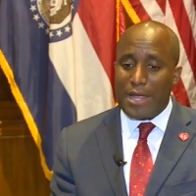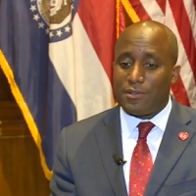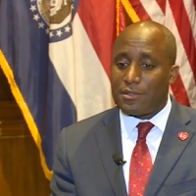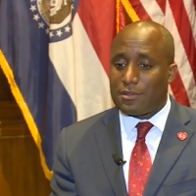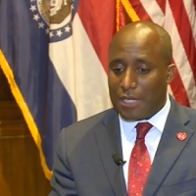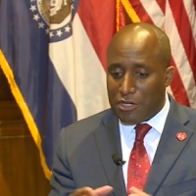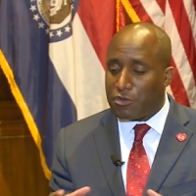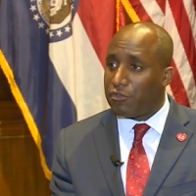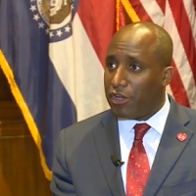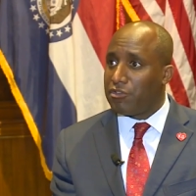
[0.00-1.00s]
crisis
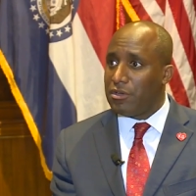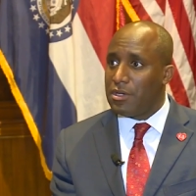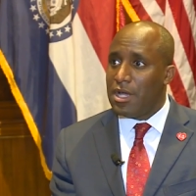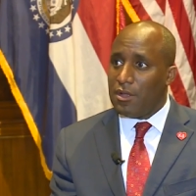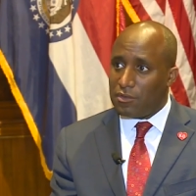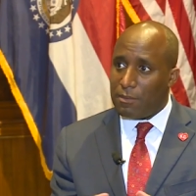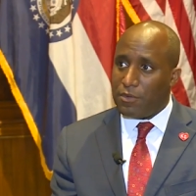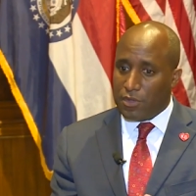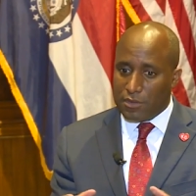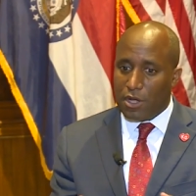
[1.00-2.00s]
intervention,
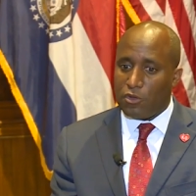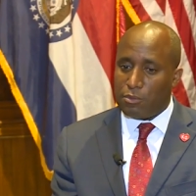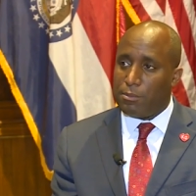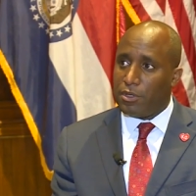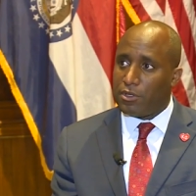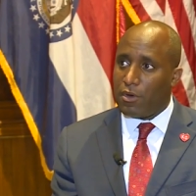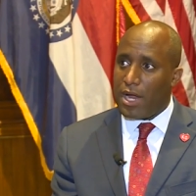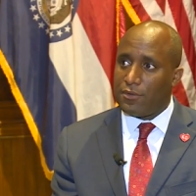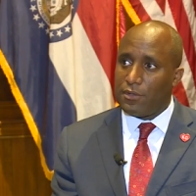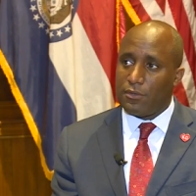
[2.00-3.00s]
something that tells people in
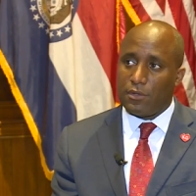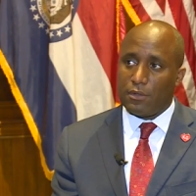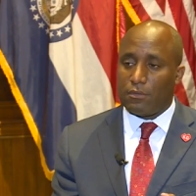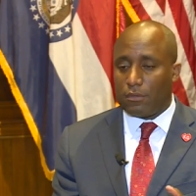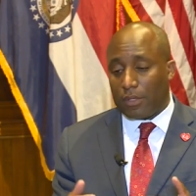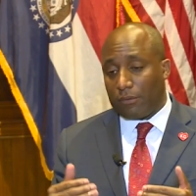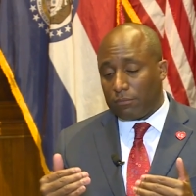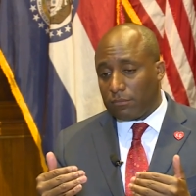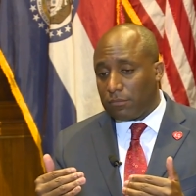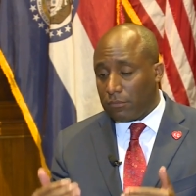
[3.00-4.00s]
crisis that
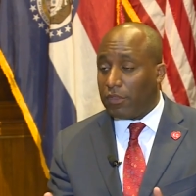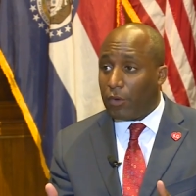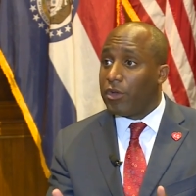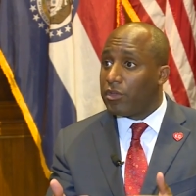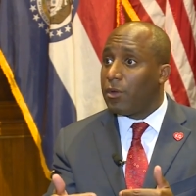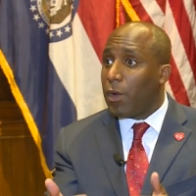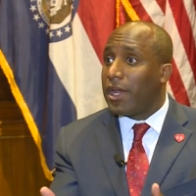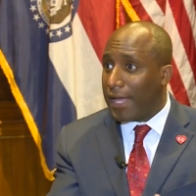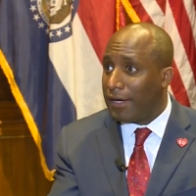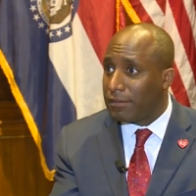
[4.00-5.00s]
there is a
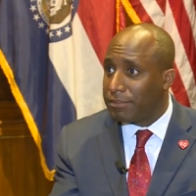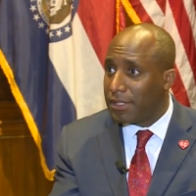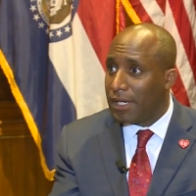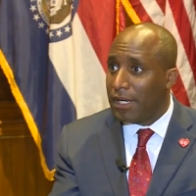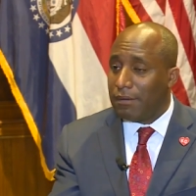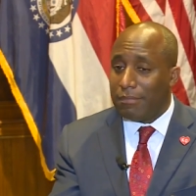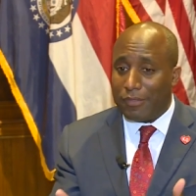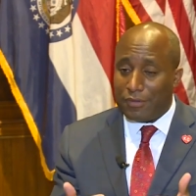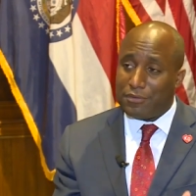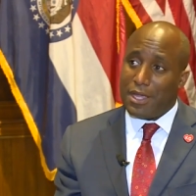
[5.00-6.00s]
way to help.
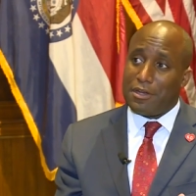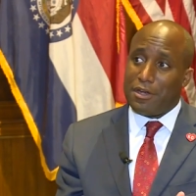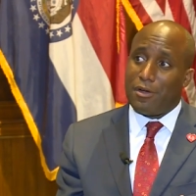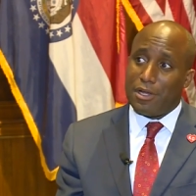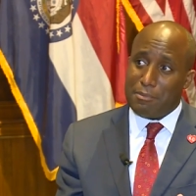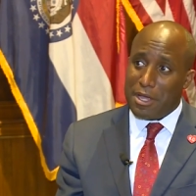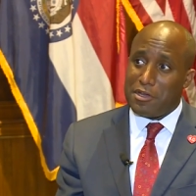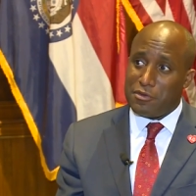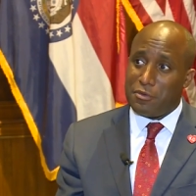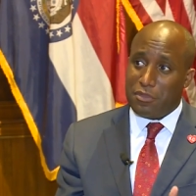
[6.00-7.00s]
But then secondarily,
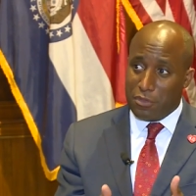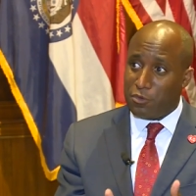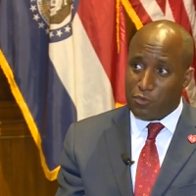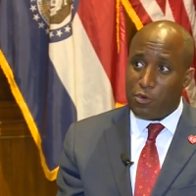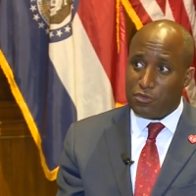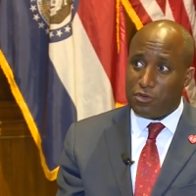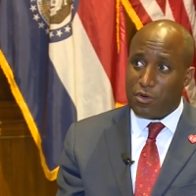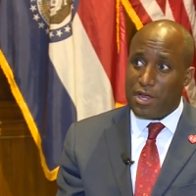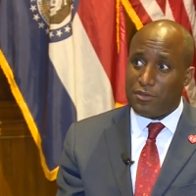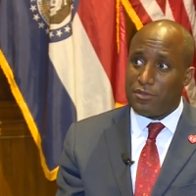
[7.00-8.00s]
making sure that those folks in
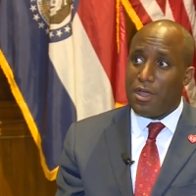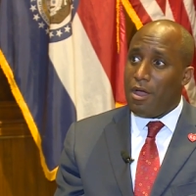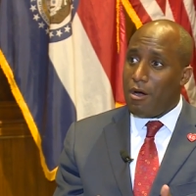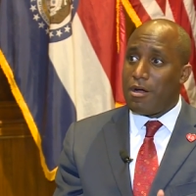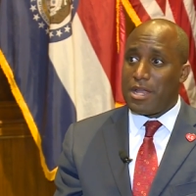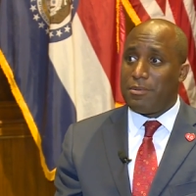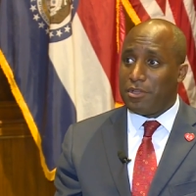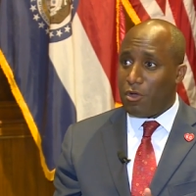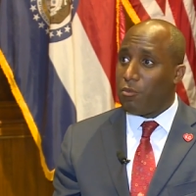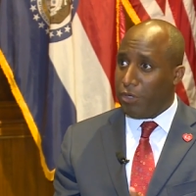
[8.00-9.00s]
crisis aren't able
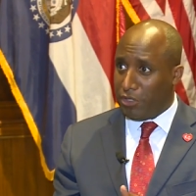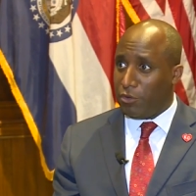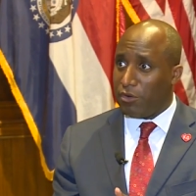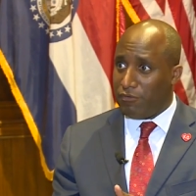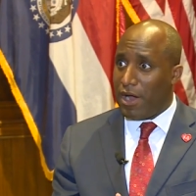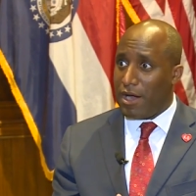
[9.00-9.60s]
to go procure a